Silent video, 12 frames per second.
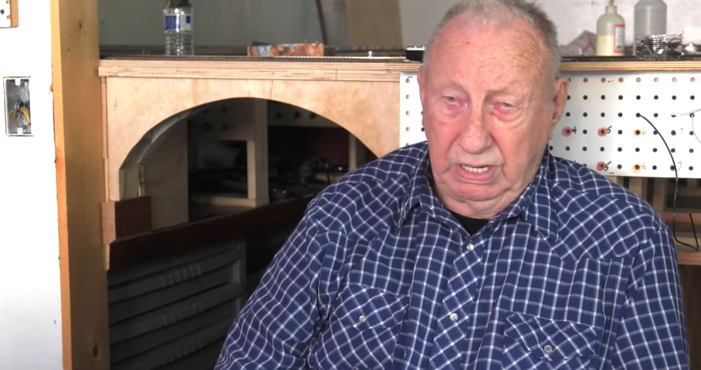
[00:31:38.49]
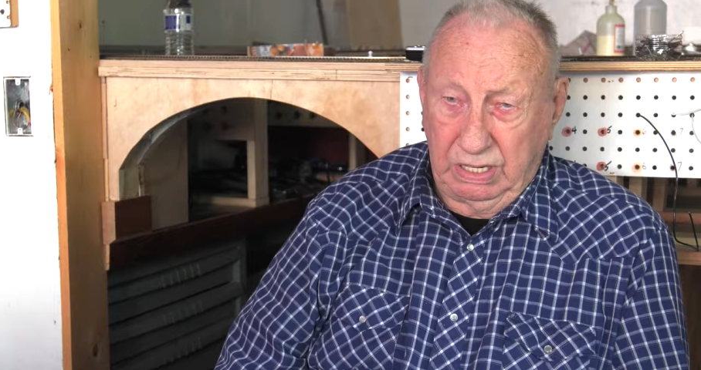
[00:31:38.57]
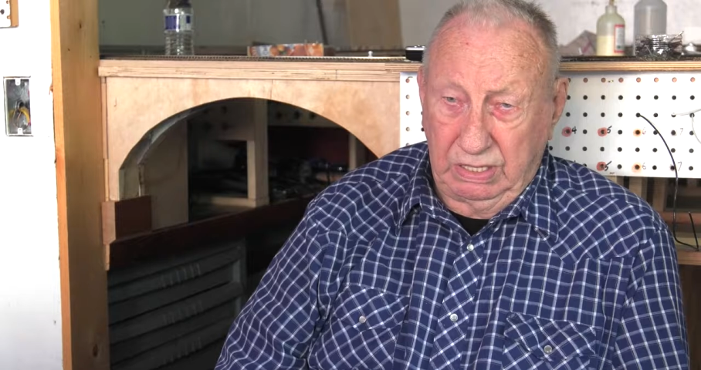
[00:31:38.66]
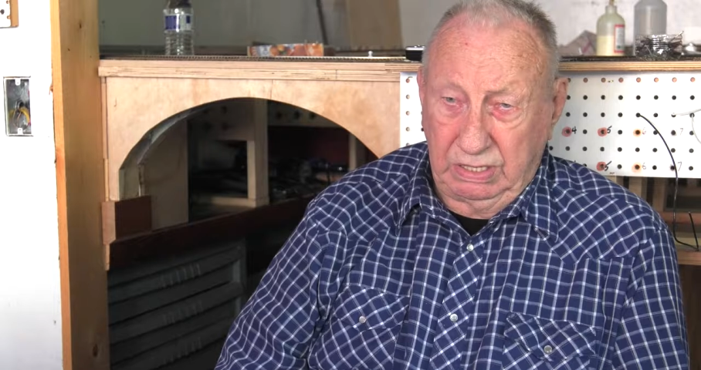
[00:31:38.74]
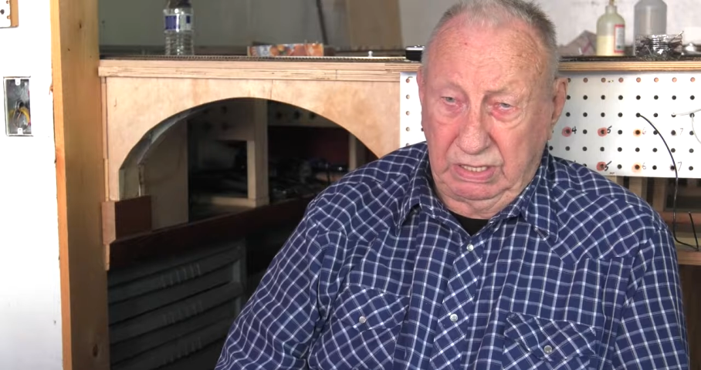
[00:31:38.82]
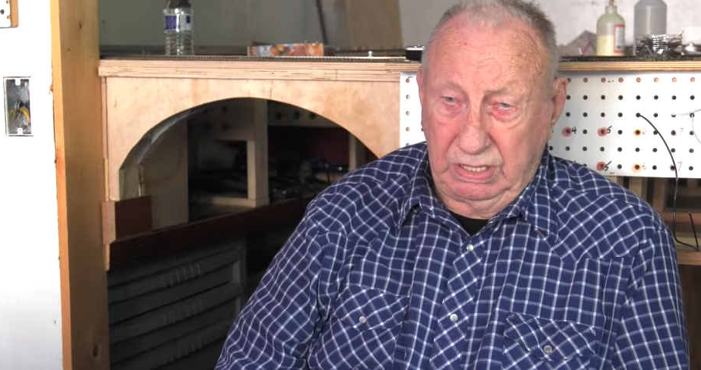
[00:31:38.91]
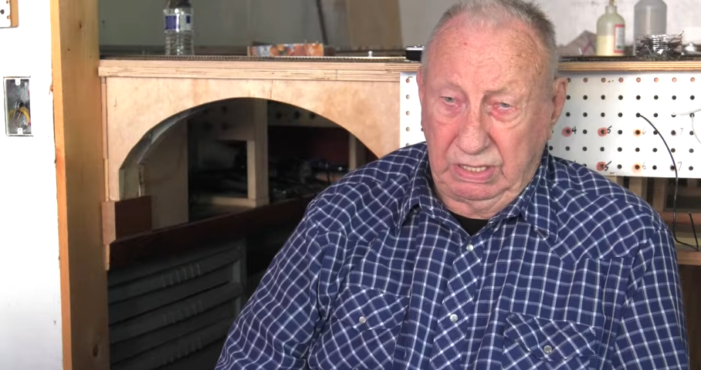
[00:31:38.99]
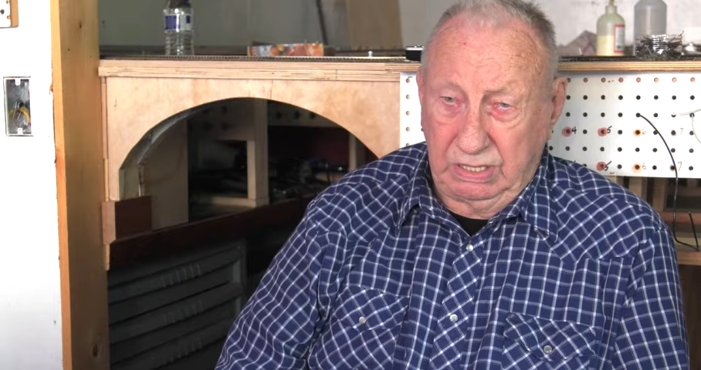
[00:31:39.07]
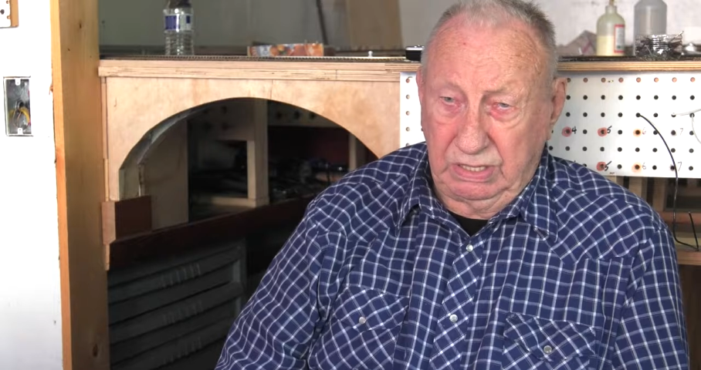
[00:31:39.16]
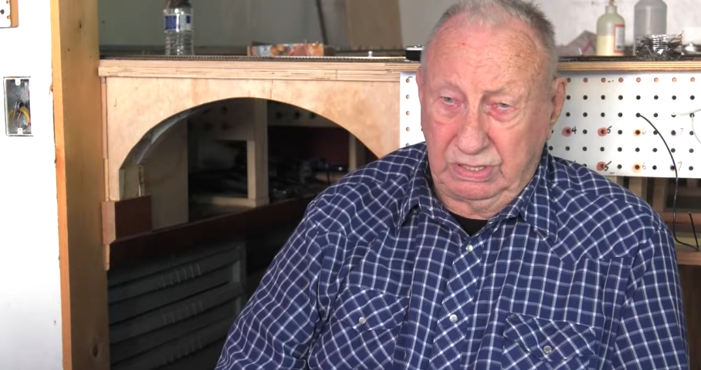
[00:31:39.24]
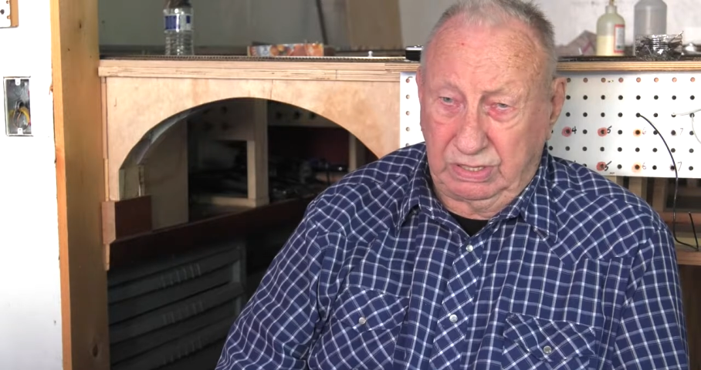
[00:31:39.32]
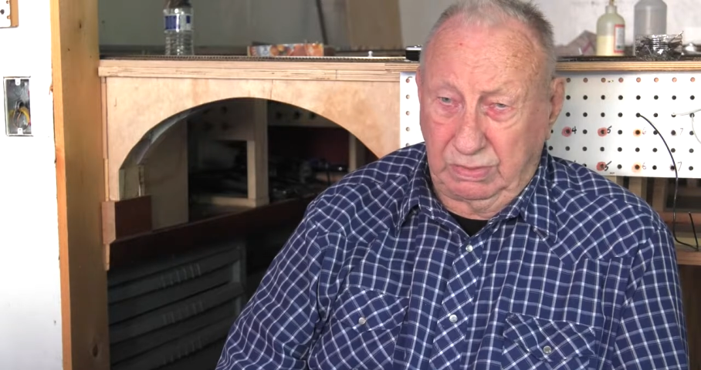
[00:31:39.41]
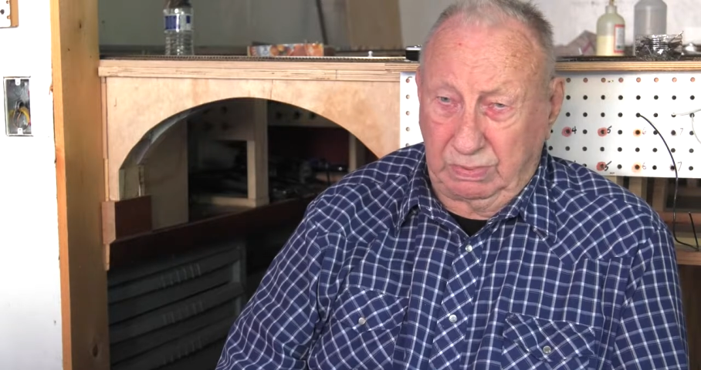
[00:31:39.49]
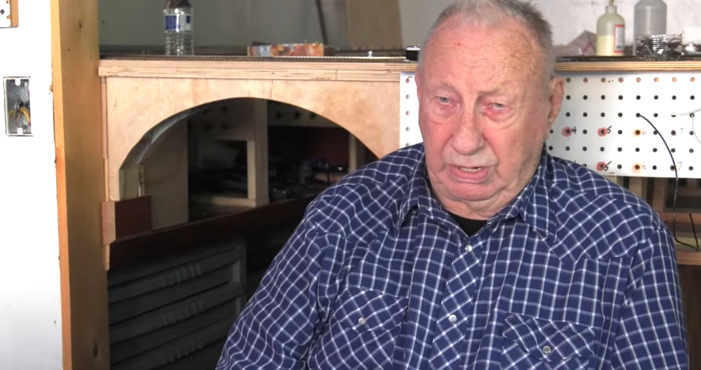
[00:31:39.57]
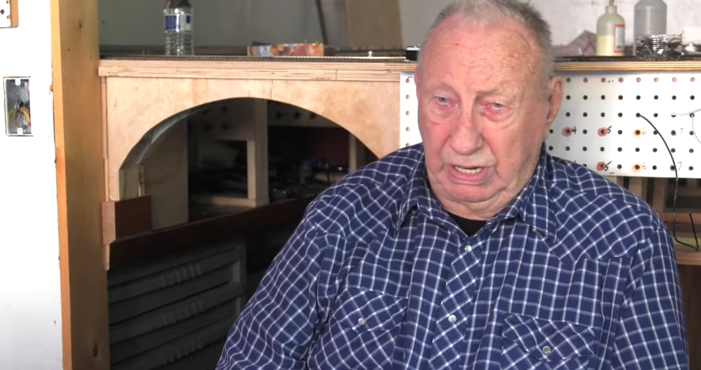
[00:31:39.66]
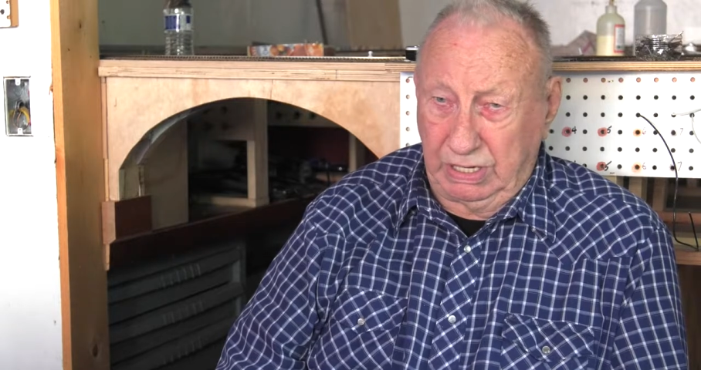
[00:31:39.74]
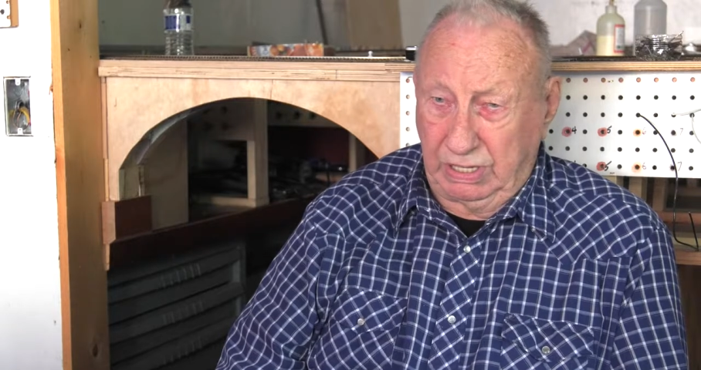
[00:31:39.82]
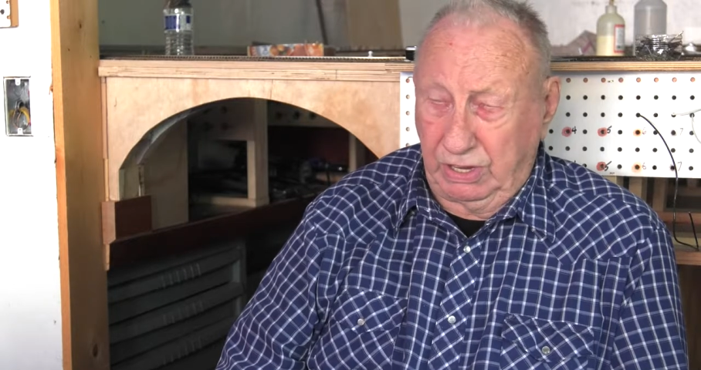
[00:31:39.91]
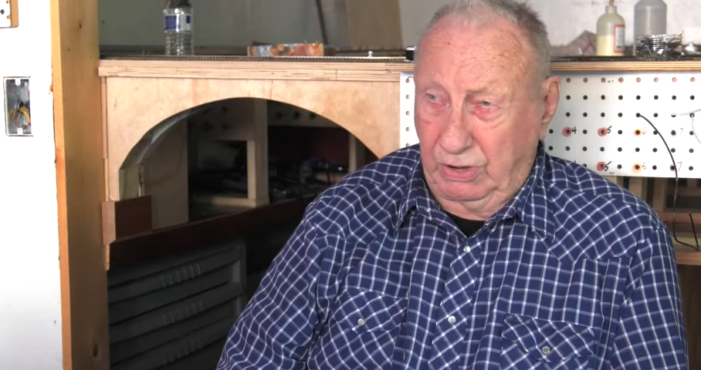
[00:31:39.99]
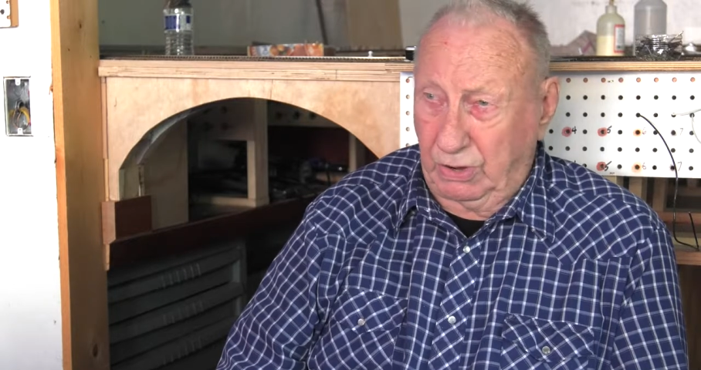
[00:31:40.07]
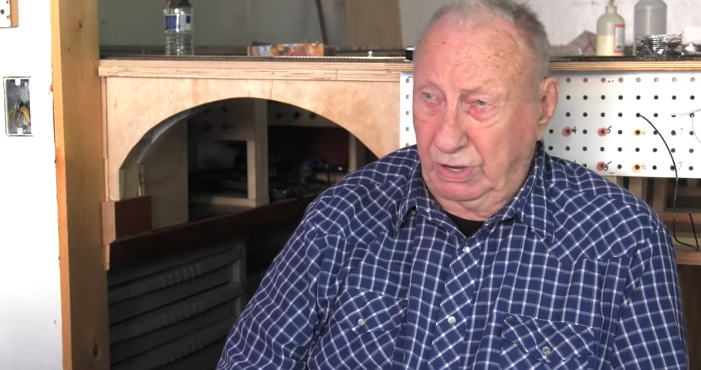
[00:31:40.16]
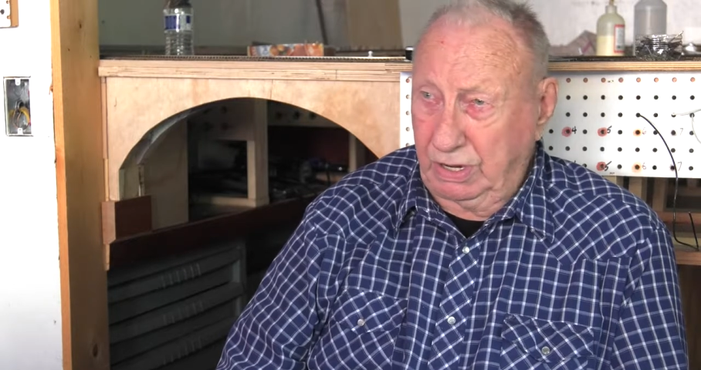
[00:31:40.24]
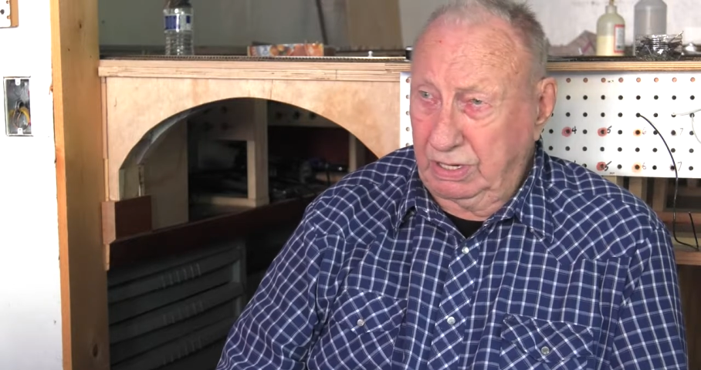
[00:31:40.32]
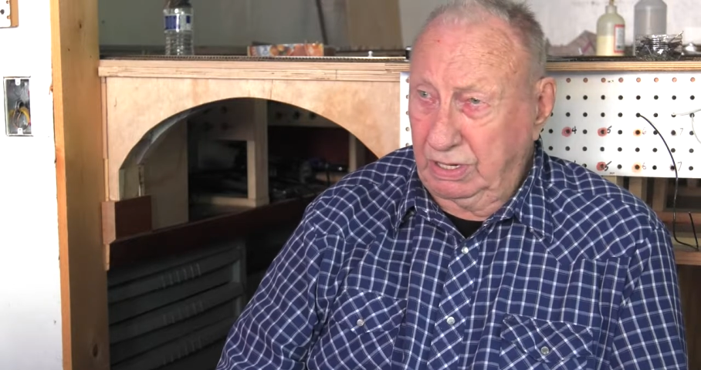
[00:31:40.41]
and she played the
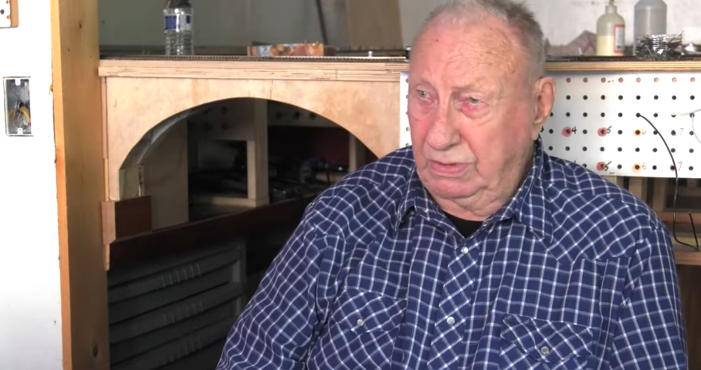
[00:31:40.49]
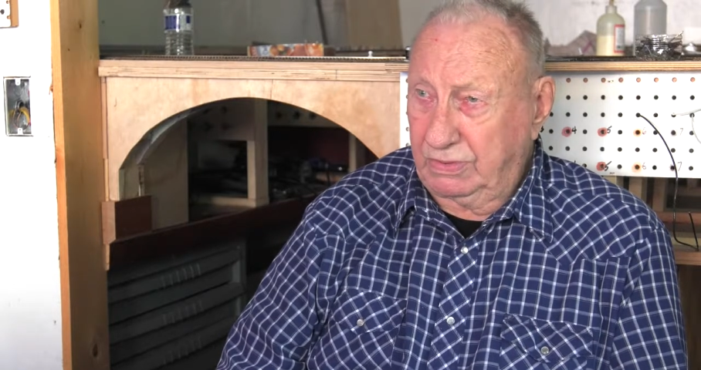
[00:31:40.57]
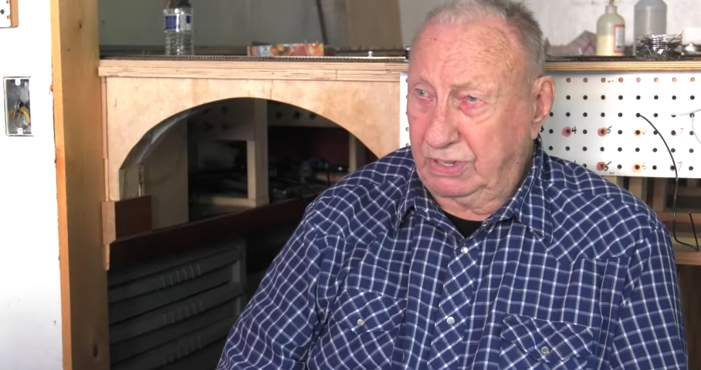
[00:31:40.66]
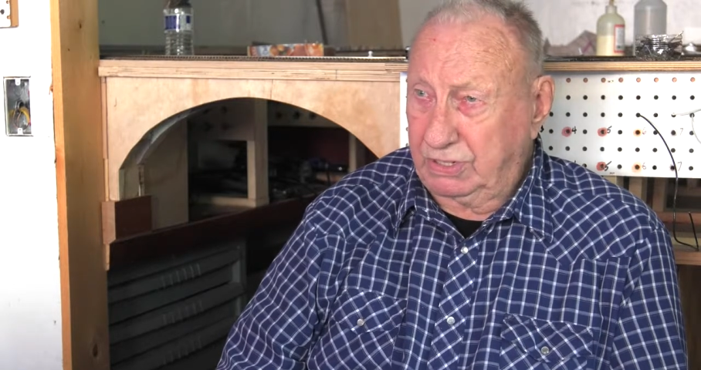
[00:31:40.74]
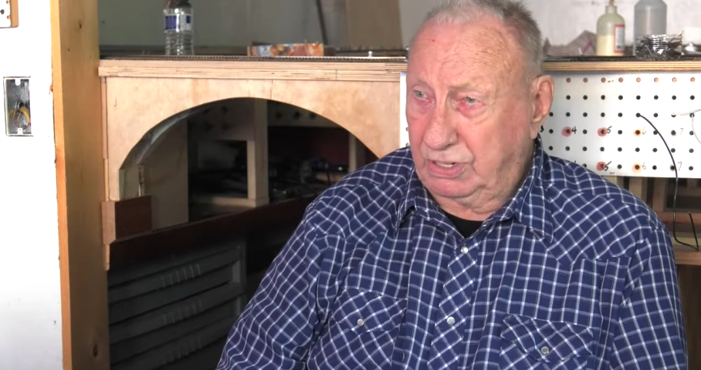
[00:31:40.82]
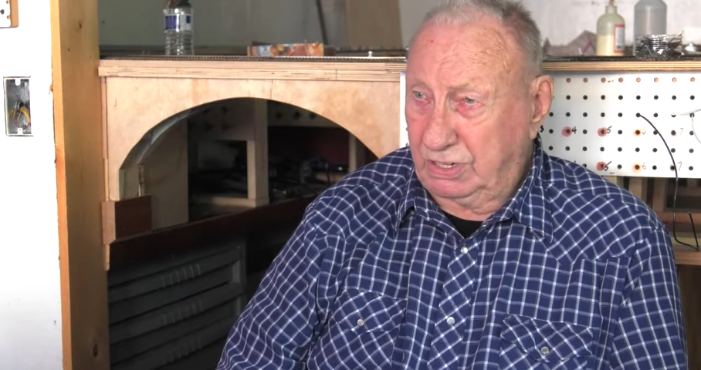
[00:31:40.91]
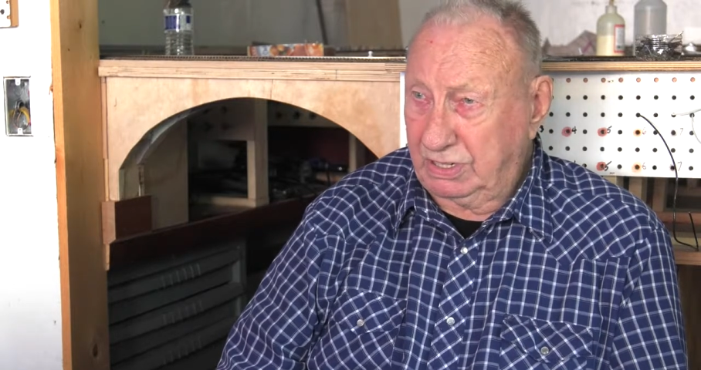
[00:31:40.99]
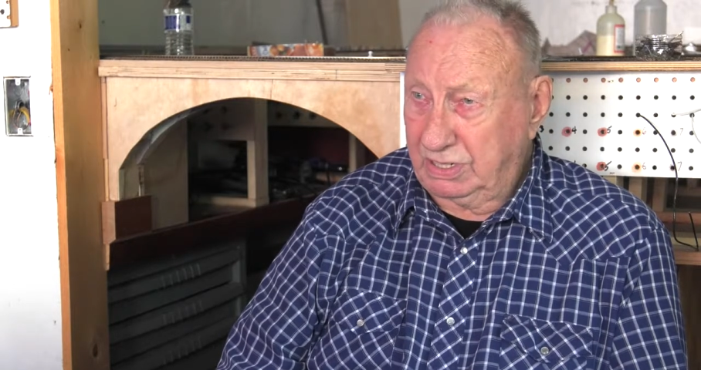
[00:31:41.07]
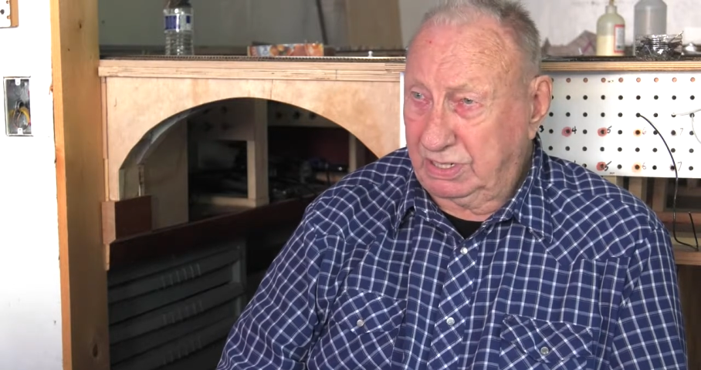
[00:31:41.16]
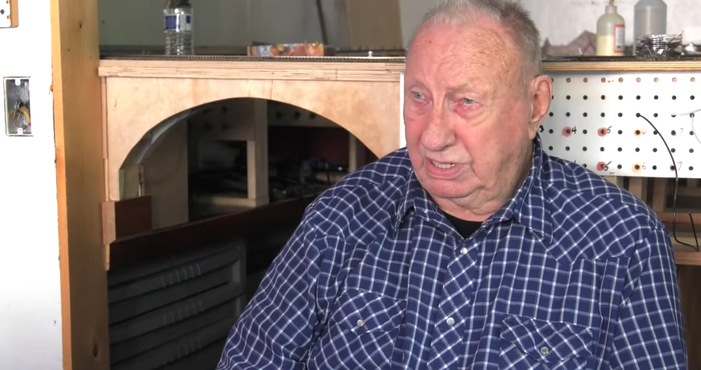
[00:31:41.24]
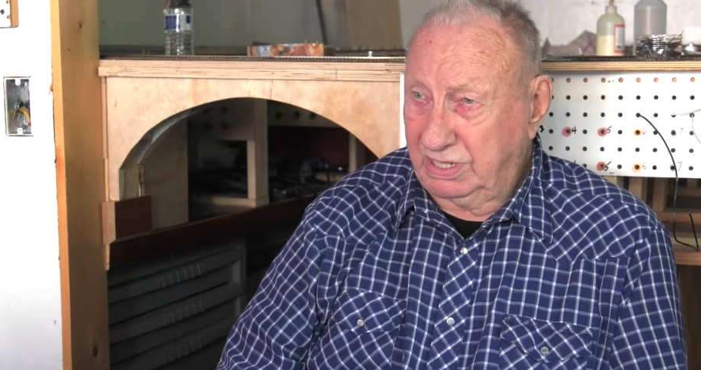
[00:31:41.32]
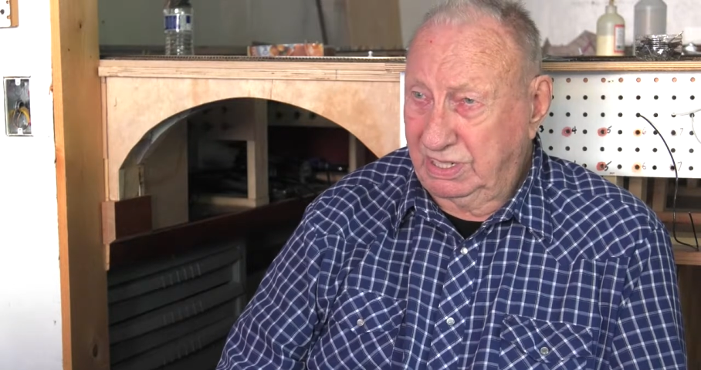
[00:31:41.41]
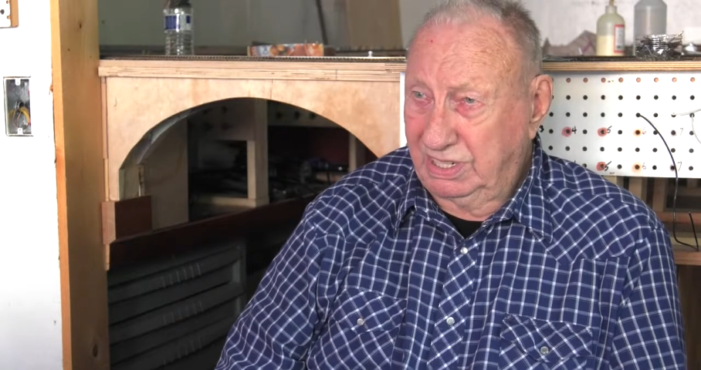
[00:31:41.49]
organ of the church